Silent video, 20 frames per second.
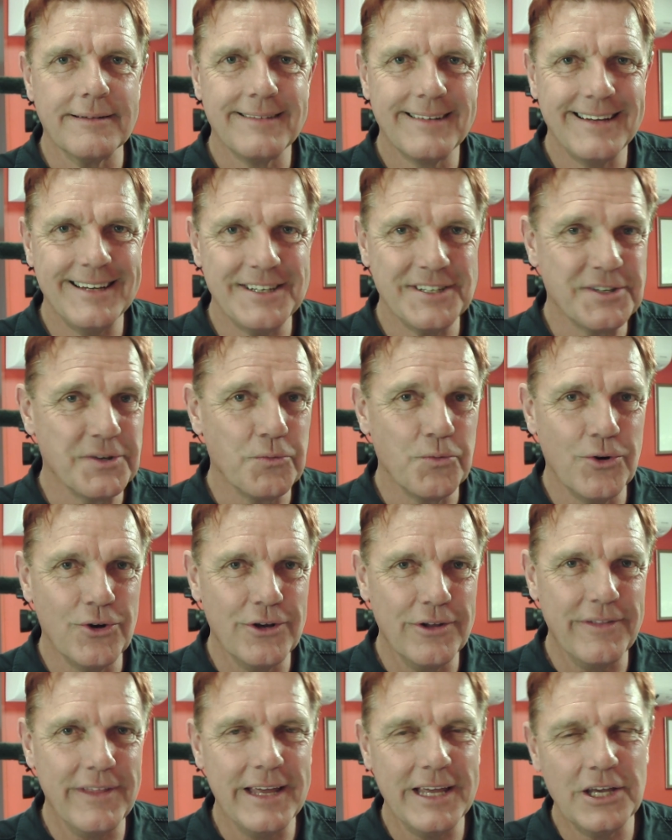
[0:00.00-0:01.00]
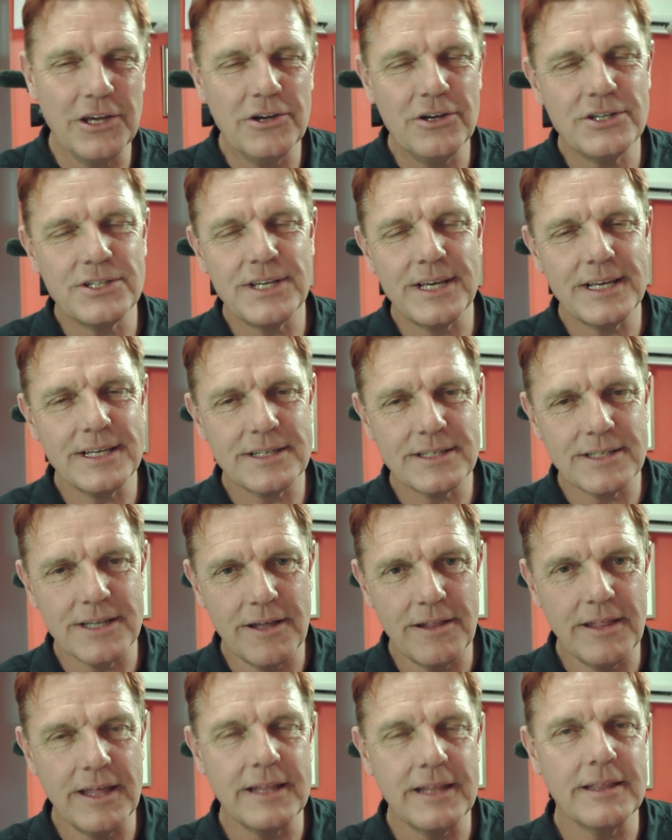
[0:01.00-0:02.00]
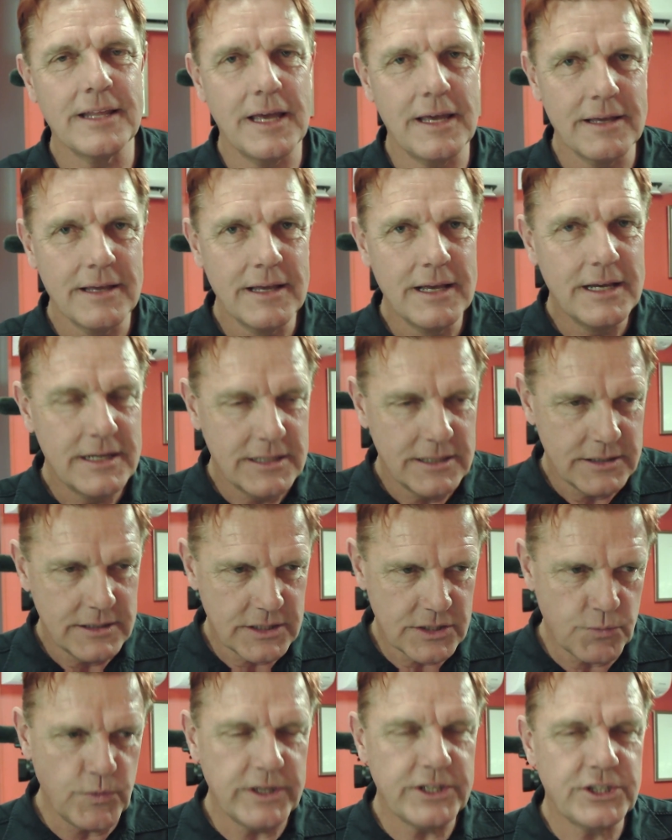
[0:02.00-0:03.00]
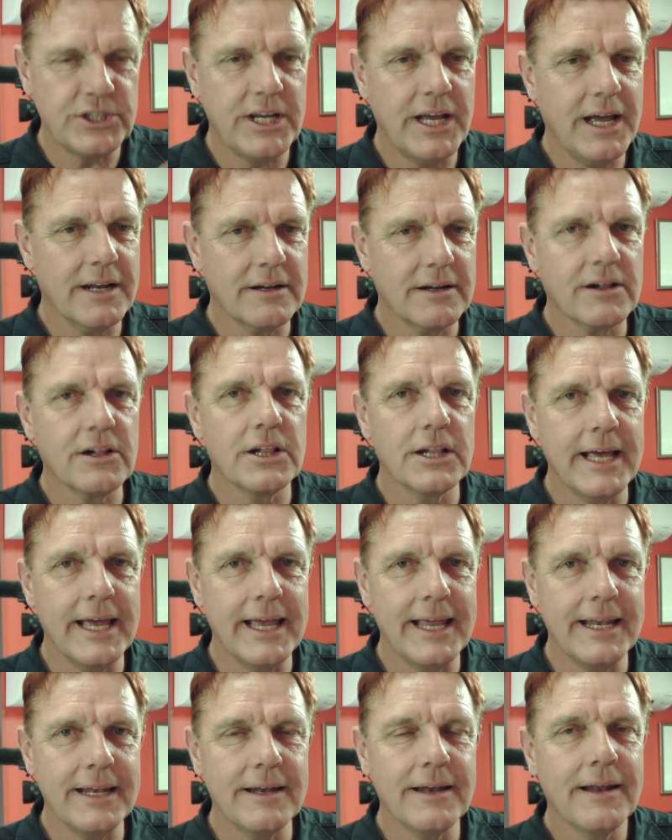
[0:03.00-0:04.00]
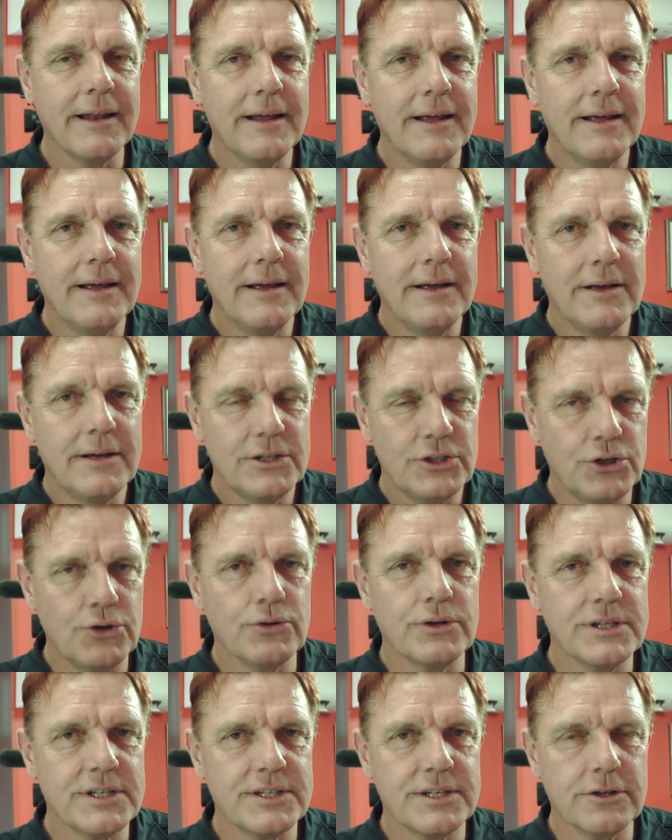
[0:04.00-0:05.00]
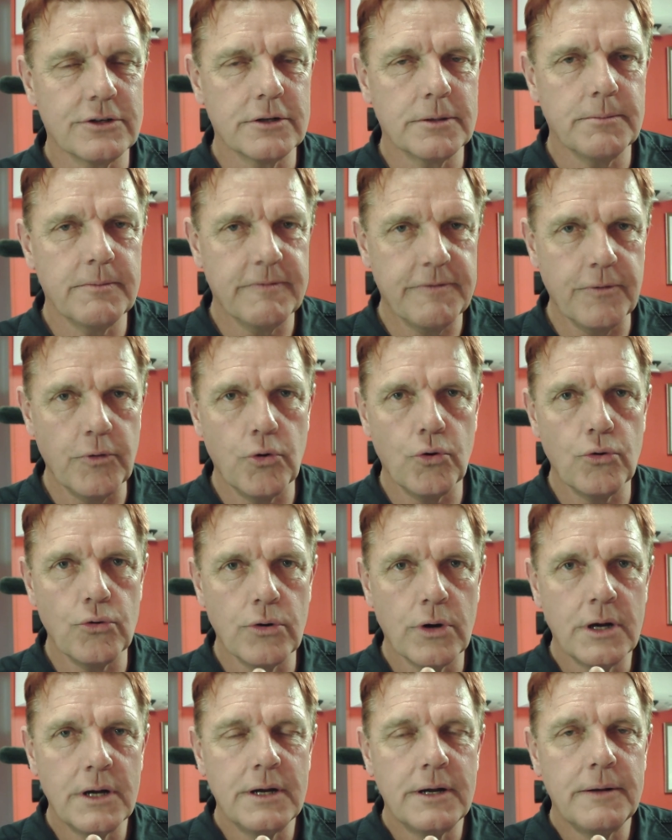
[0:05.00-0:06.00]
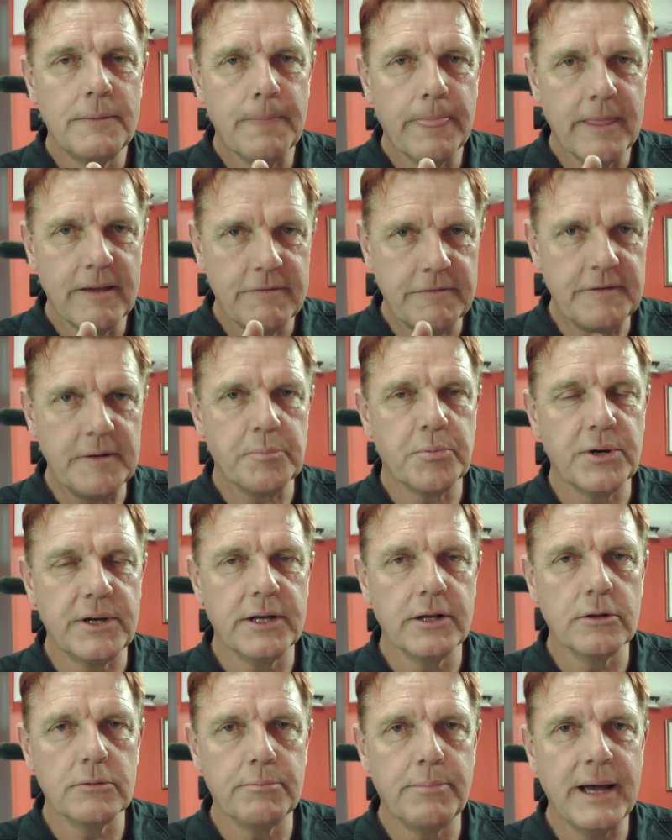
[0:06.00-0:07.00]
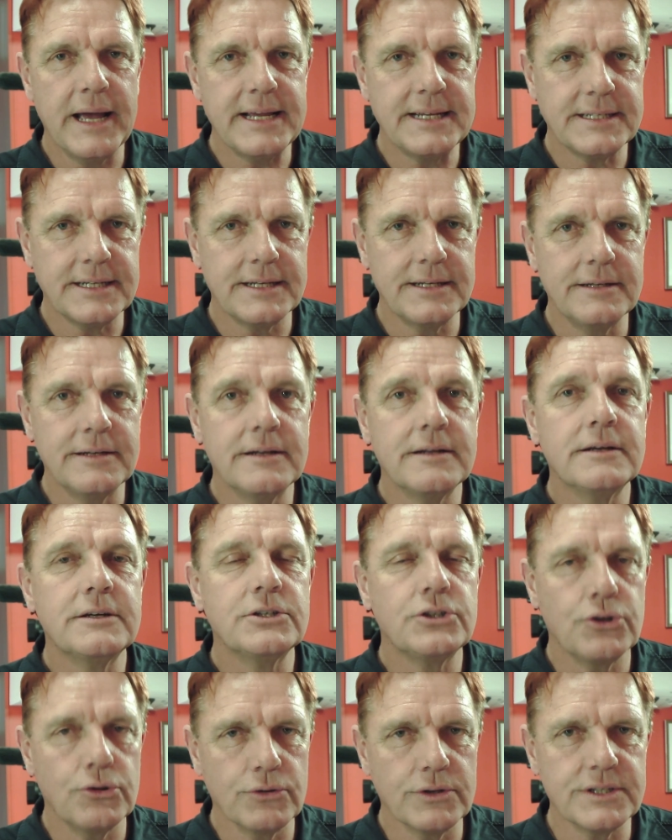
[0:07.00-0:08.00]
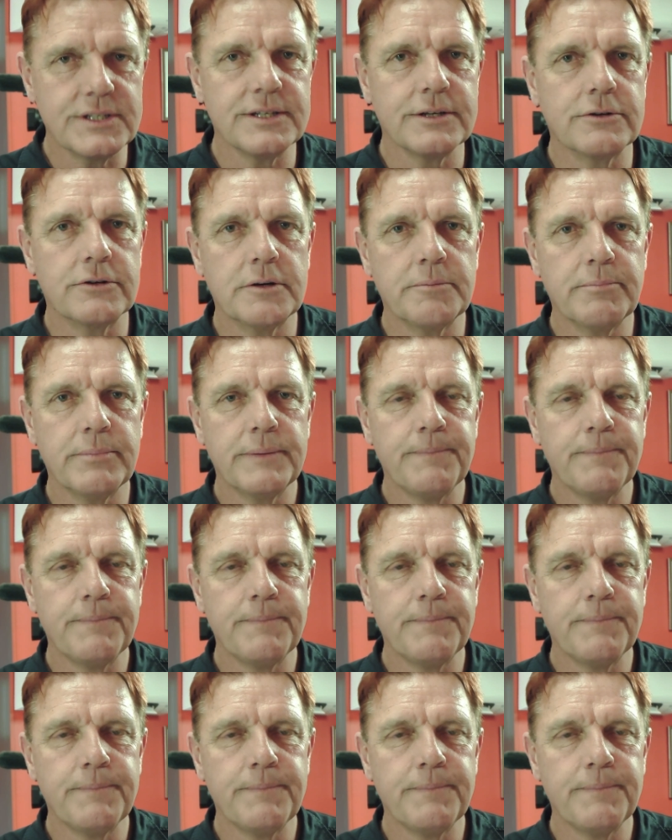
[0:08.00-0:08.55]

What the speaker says: is the word they're using. So then they switch out clean sugar syrup for fipronil baited sugar syrup,